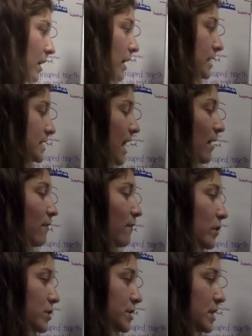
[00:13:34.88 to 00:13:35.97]
is that
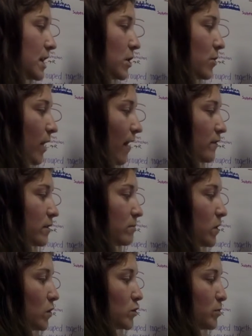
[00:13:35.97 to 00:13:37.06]
first thing you have to
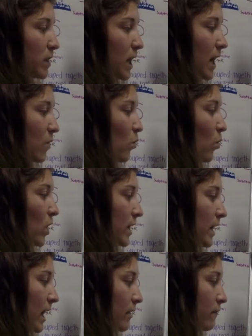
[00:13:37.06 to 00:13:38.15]
multiply
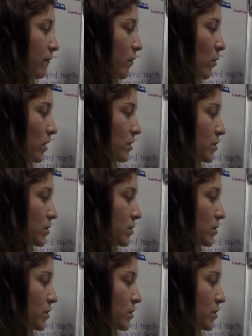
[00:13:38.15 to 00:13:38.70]
1 and 4.